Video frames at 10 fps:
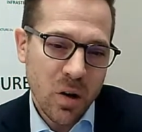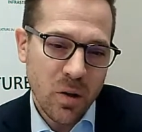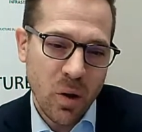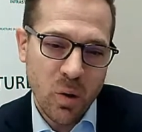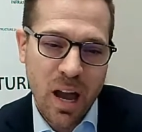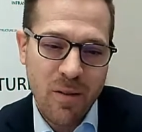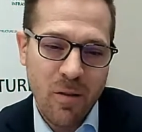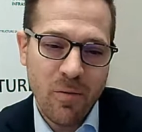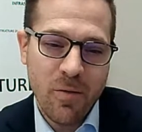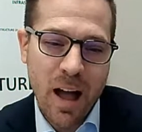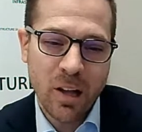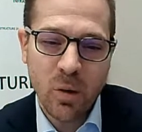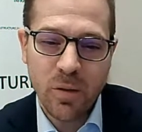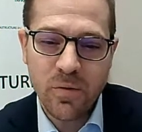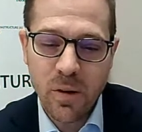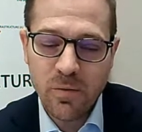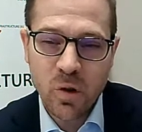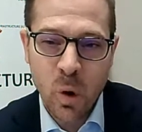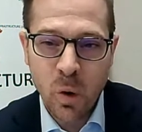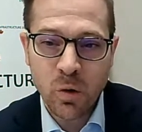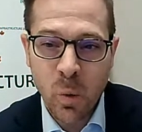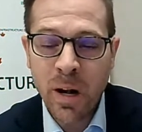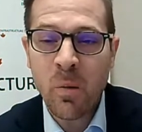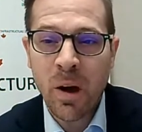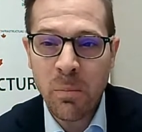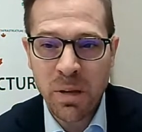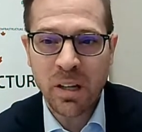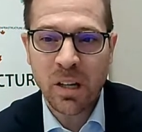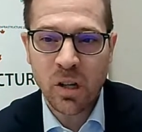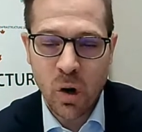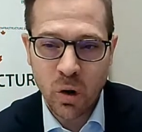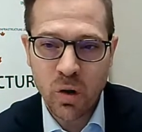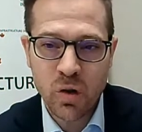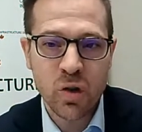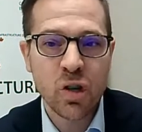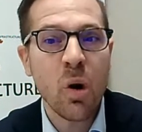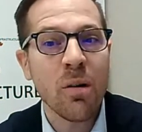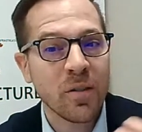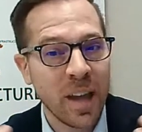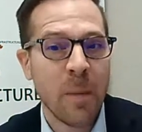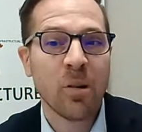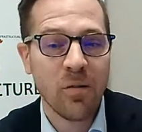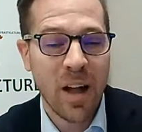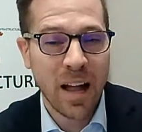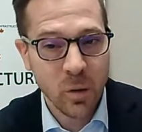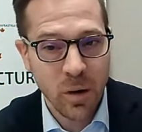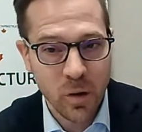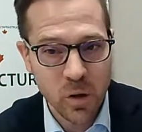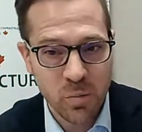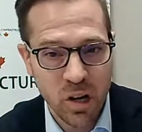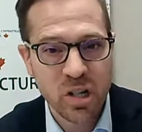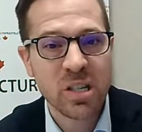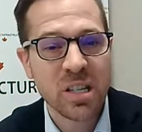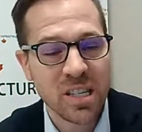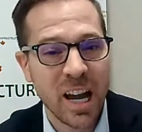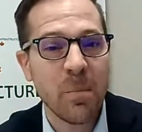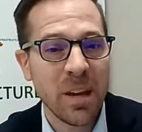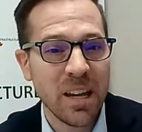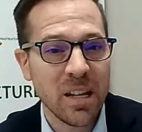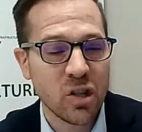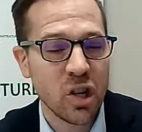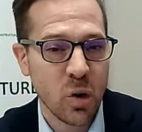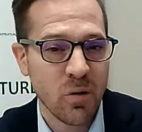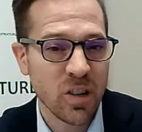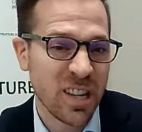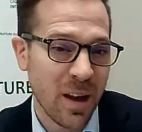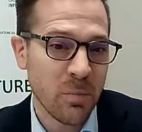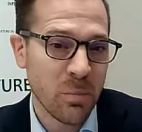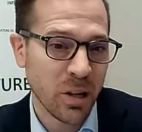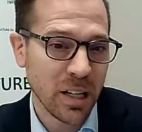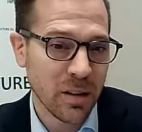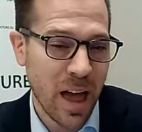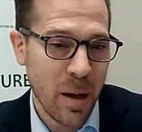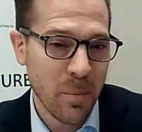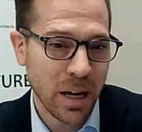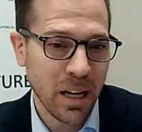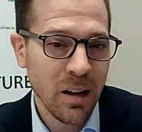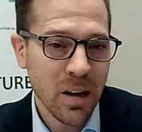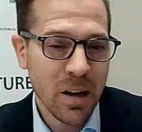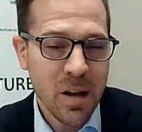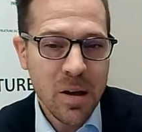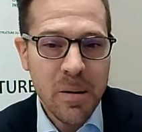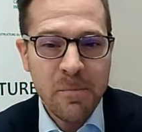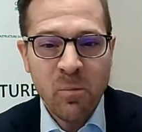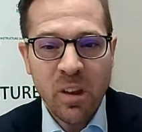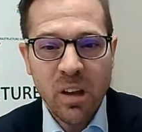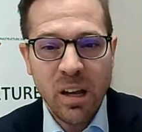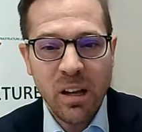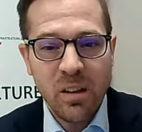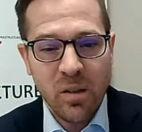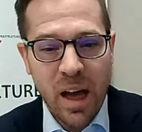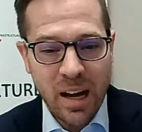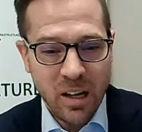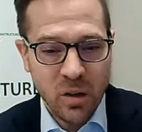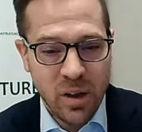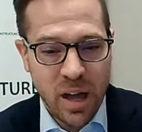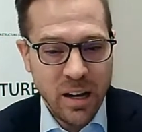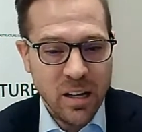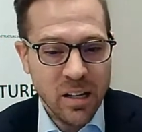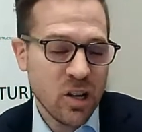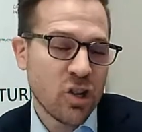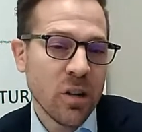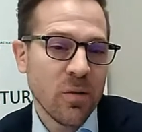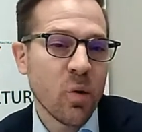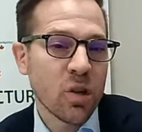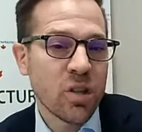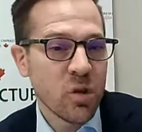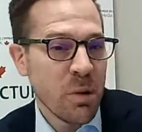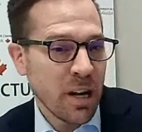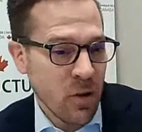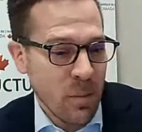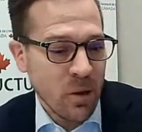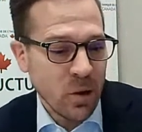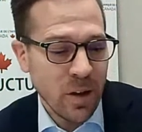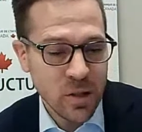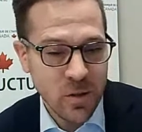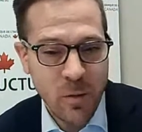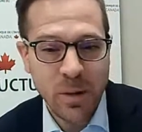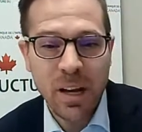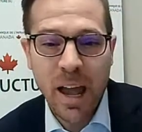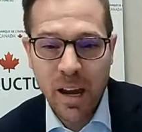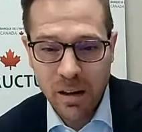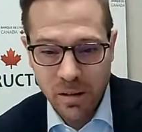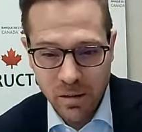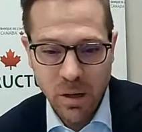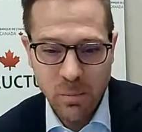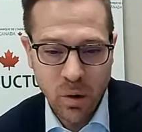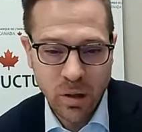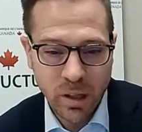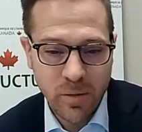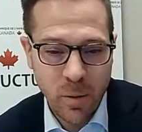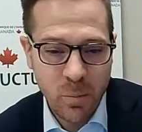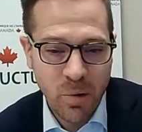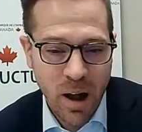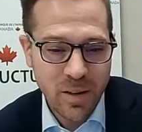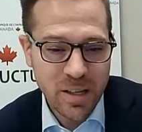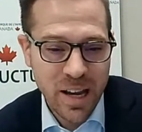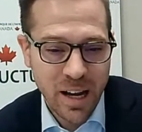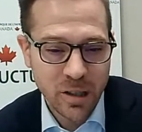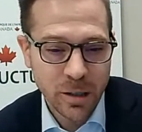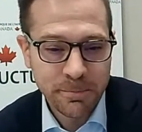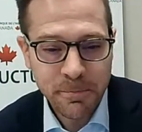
Those have a value of, of total $21 billion or so of capital value of those projects. The CIB is just over $7 billion of that money. That in, then, in addition, of course, there's money from other levels of government and importantly from the private sector.